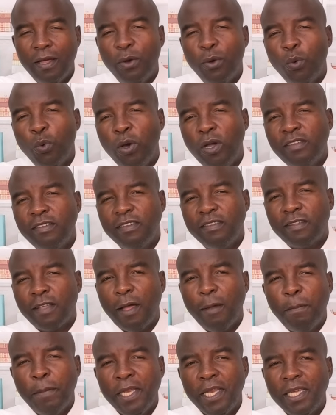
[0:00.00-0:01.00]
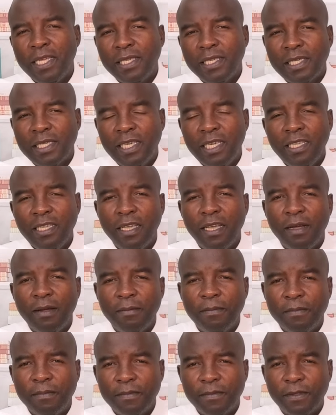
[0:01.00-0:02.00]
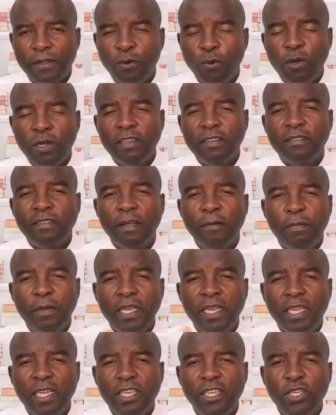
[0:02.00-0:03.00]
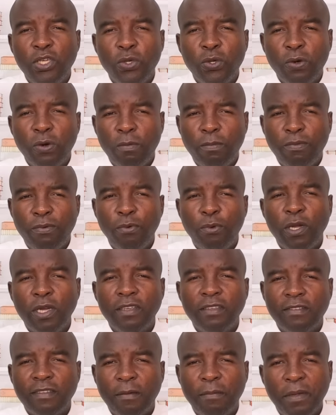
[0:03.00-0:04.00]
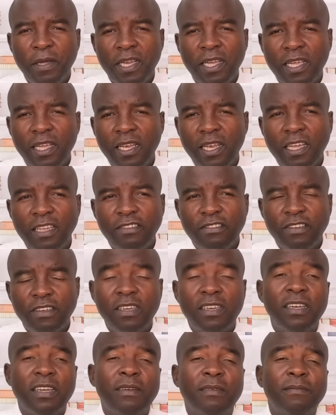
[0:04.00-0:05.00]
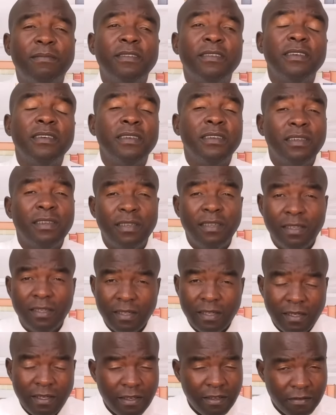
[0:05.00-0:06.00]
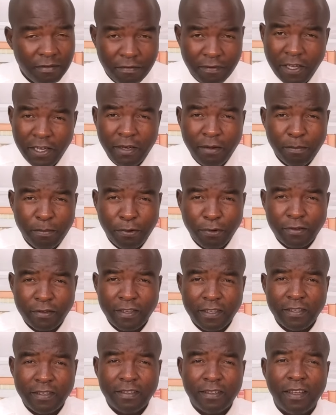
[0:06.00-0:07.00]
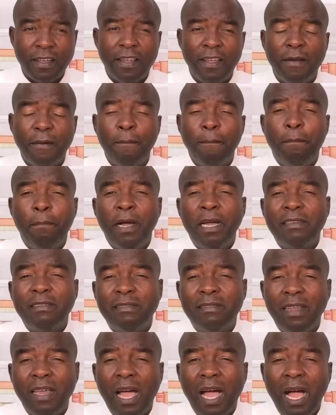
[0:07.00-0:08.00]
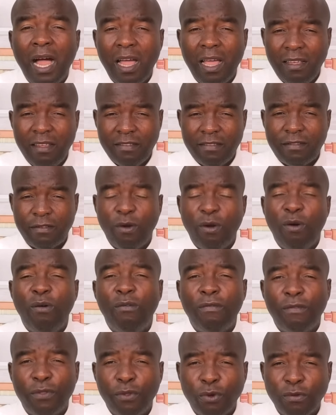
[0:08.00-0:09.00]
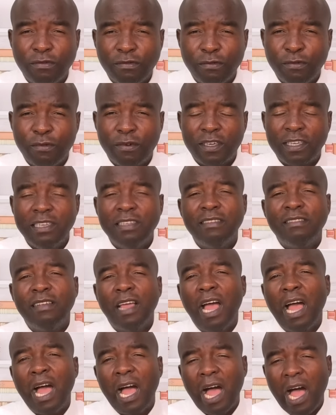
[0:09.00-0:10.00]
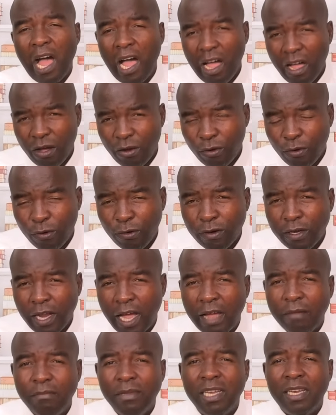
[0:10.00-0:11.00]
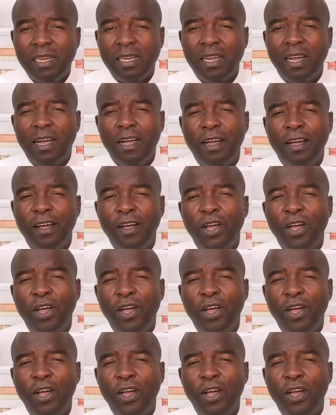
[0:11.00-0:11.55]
What is happening in Kenya, what is happening in Europe, what is happening in Nigeria is very important. But the eyes of those who read are on America.